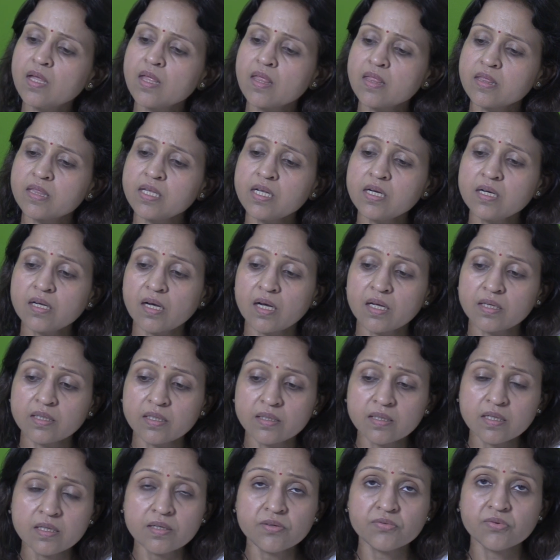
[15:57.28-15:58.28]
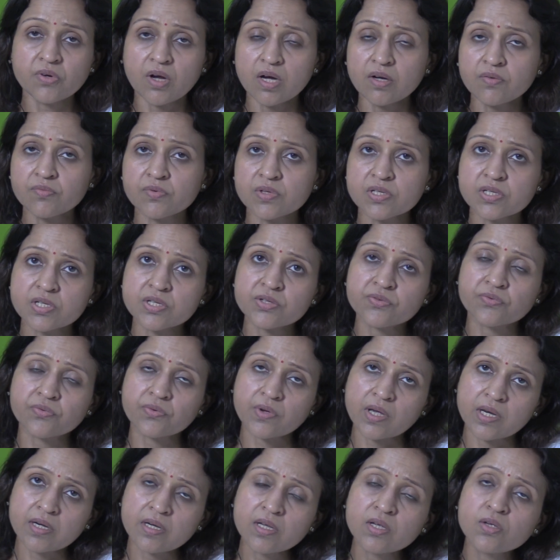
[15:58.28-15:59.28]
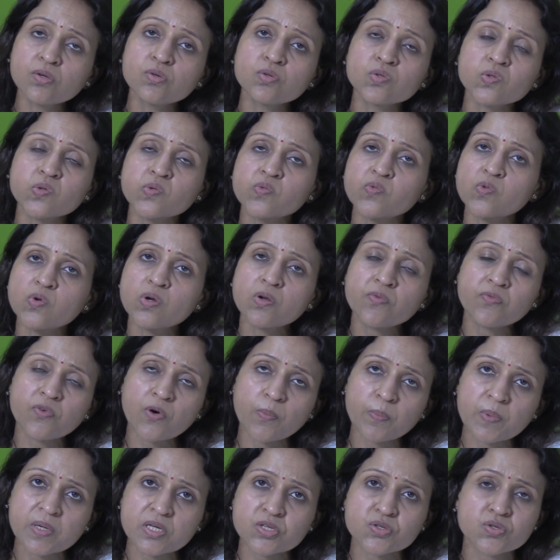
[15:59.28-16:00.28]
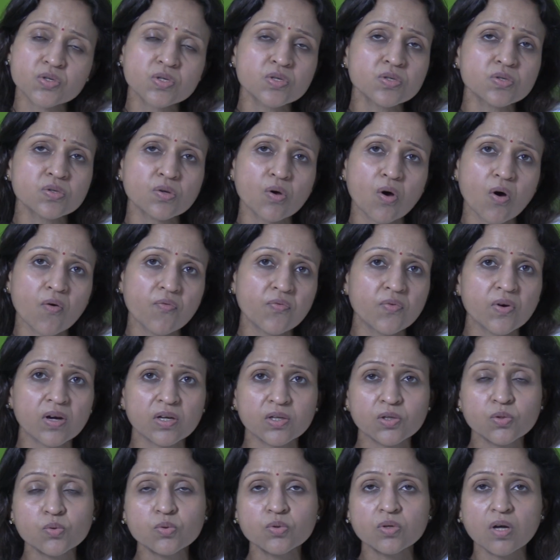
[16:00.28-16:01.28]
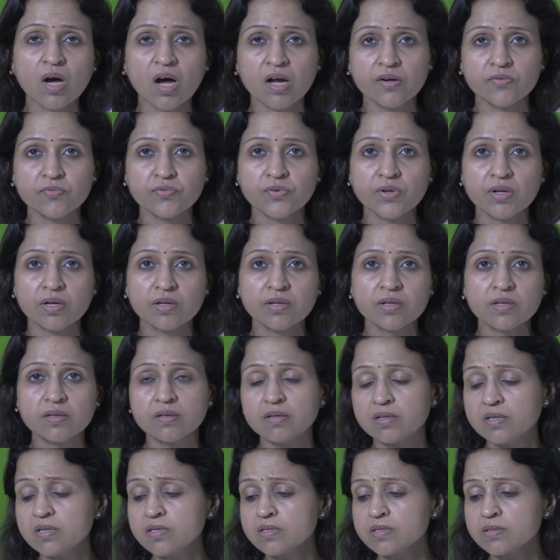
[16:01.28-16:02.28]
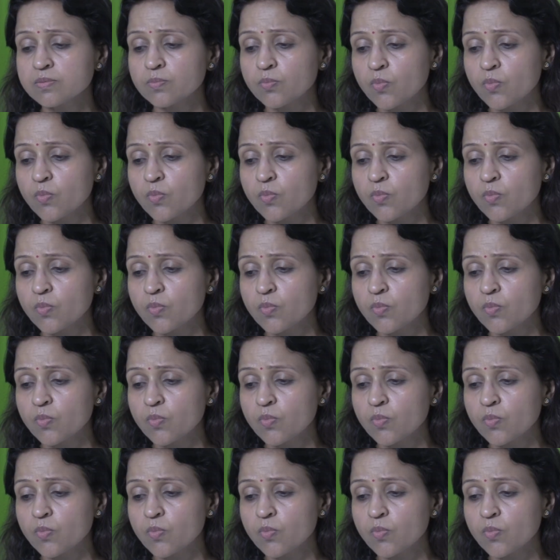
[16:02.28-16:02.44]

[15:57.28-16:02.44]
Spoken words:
Then another drug which is very useful for patients of acute heart failure is